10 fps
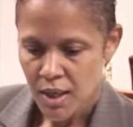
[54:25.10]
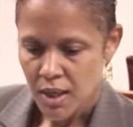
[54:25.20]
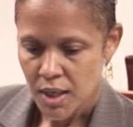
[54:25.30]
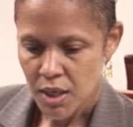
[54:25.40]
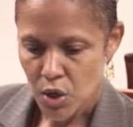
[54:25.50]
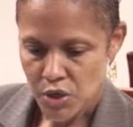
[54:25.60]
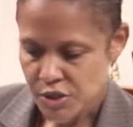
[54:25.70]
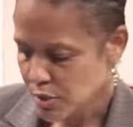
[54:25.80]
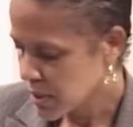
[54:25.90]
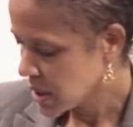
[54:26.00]
It
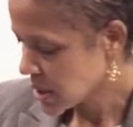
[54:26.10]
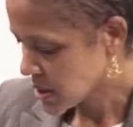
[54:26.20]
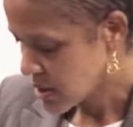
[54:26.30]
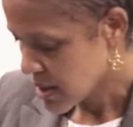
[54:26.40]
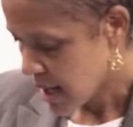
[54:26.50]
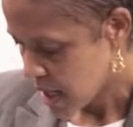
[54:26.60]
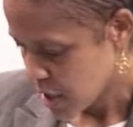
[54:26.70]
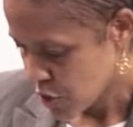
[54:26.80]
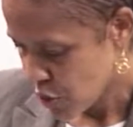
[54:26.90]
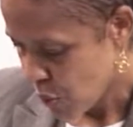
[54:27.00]
also means, sir, that,
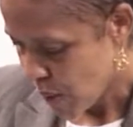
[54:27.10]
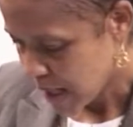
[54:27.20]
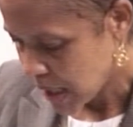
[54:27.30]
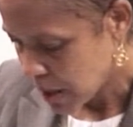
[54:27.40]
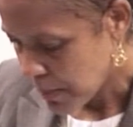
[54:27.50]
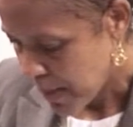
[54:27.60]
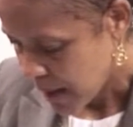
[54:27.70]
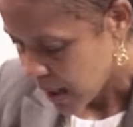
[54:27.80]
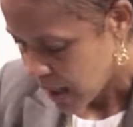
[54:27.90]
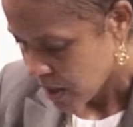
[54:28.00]
when I look
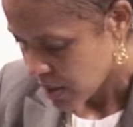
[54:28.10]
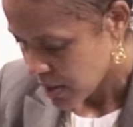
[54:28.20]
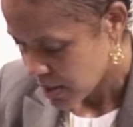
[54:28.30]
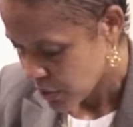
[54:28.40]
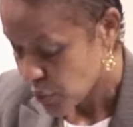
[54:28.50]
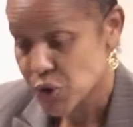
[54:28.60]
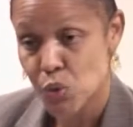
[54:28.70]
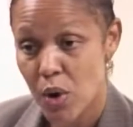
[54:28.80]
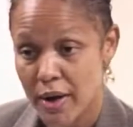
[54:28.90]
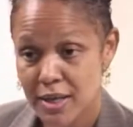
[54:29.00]
back at those
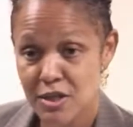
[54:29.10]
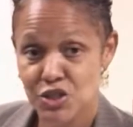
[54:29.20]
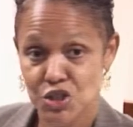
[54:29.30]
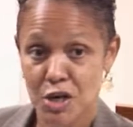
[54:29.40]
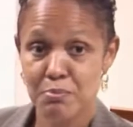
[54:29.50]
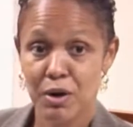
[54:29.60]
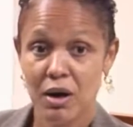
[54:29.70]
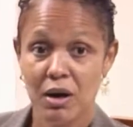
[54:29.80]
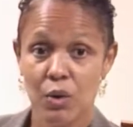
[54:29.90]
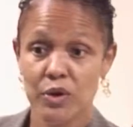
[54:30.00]
who are in this
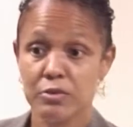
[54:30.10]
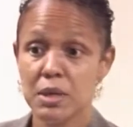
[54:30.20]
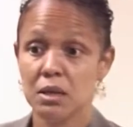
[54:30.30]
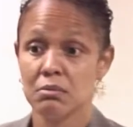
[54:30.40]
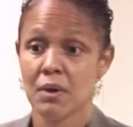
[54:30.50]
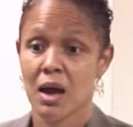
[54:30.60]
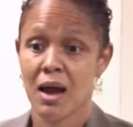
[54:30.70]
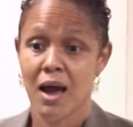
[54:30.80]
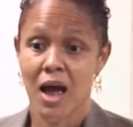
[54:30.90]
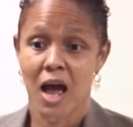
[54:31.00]
chamber with me,
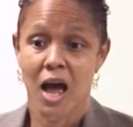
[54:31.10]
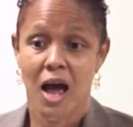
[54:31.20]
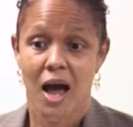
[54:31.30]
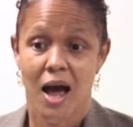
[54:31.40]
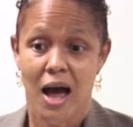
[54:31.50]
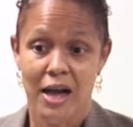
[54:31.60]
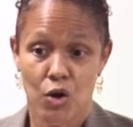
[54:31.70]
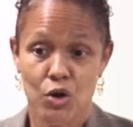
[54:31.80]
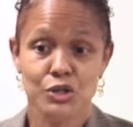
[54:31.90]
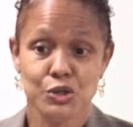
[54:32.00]
I
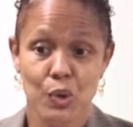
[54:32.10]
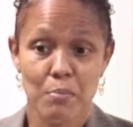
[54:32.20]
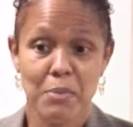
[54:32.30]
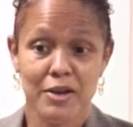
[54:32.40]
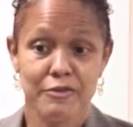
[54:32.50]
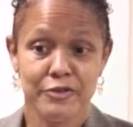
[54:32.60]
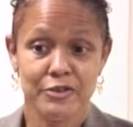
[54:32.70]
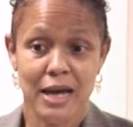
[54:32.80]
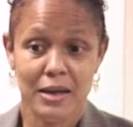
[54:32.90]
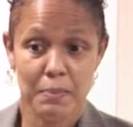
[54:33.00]
also am mindful
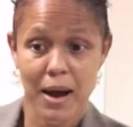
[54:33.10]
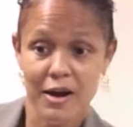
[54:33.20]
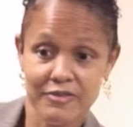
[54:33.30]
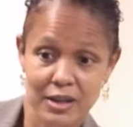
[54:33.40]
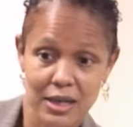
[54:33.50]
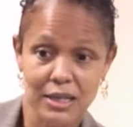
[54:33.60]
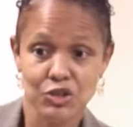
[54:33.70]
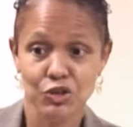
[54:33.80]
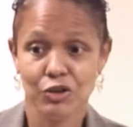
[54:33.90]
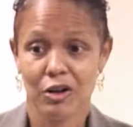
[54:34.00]
that the path that I
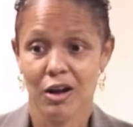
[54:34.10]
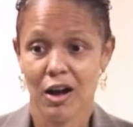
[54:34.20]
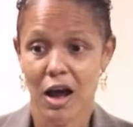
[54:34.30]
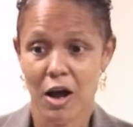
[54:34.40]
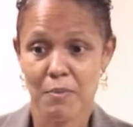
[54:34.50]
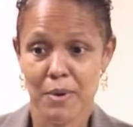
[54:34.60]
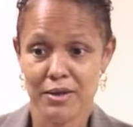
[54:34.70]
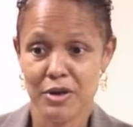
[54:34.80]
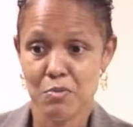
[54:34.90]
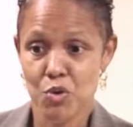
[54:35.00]
took, I
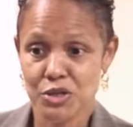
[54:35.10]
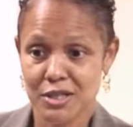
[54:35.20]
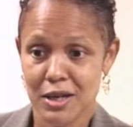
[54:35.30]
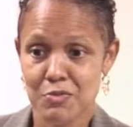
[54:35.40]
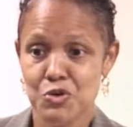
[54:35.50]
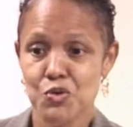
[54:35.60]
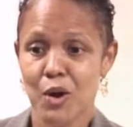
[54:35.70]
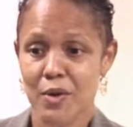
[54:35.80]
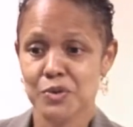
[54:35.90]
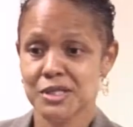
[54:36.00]
think most of them knew
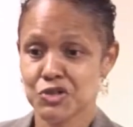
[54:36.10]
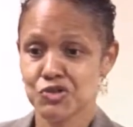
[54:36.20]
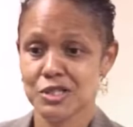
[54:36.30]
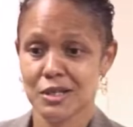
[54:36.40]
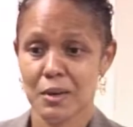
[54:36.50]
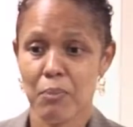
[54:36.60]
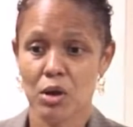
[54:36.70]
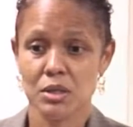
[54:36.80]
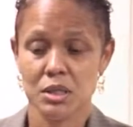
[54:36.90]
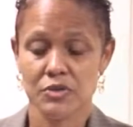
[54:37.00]
I was interested in
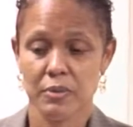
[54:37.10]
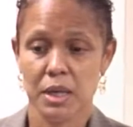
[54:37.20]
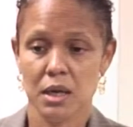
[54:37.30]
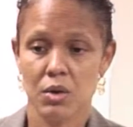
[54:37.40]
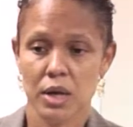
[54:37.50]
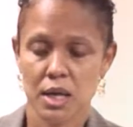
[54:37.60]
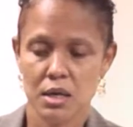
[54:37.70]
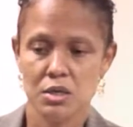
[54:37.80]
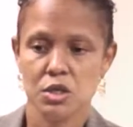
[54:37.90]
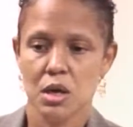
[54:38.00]
politics from a young
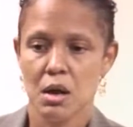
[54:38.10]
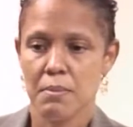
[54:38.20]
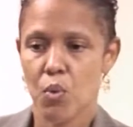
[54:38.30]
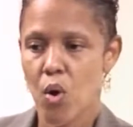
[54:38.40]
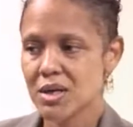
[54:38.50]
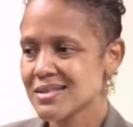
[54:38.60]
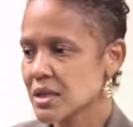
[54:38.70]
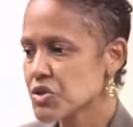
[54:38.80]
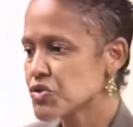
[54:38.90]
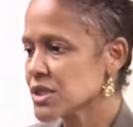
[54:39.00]
age. But what is
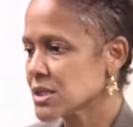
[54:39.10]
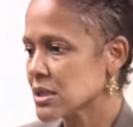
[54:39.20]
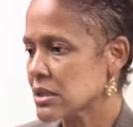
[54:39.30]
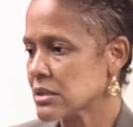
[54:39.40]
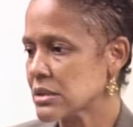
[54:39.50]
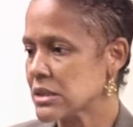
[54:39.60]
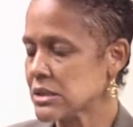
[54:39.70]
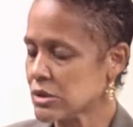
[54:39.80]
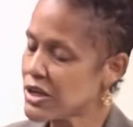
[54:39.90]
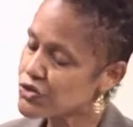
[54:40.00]
interesting
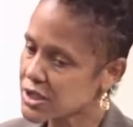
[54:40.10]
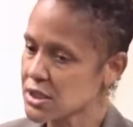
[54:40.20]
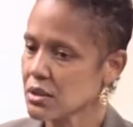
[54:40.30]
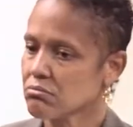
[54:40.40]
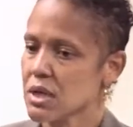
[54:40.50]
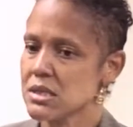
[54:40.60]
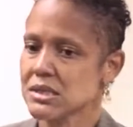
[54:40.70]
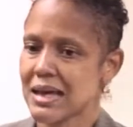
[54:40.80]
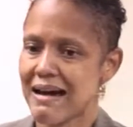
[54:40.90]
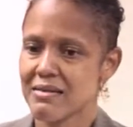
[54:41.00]
is
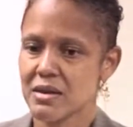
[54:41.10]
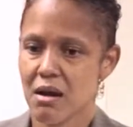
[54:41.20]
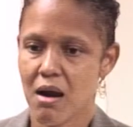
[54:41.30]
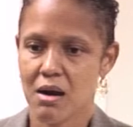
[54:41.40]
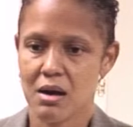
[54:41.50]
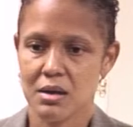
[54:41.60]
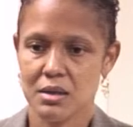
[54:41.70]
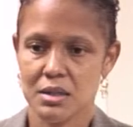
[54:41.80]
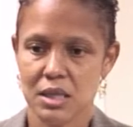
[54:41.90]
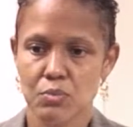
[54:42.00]
that there are
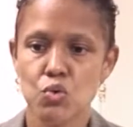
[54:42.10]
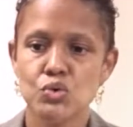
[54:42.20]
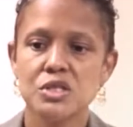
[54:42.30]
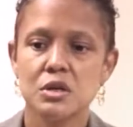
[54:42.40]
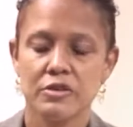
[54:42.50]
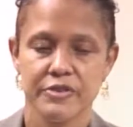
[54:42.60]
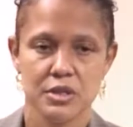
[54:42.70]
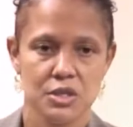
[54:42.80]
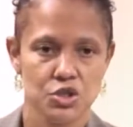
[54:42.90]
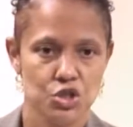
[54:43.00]
some who serve
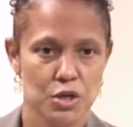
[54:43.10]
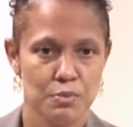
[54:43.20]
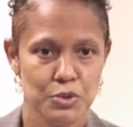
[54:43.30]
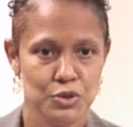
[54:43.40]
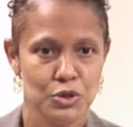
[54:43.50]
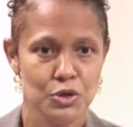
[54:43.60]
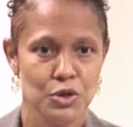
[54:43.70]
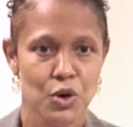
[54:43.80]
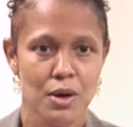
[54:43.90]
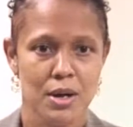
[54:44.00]
in this chamber,
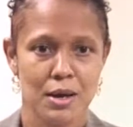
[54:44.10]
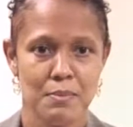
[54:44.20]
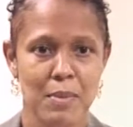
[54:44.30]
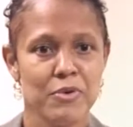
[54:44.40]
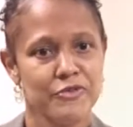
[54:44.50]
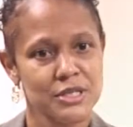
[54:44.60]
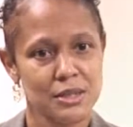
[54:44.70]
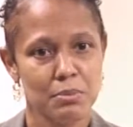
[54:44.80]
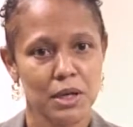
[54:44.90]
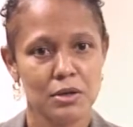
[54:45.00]
a member for
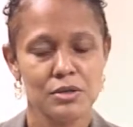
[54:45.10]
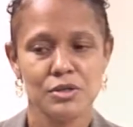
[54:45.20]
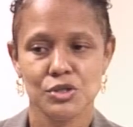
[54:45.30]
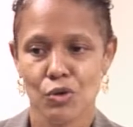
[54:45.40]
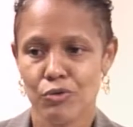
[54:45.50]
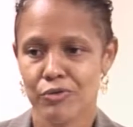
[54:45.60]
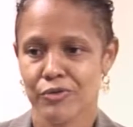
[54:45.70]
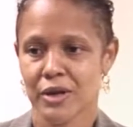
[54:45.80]
St. Michael's South,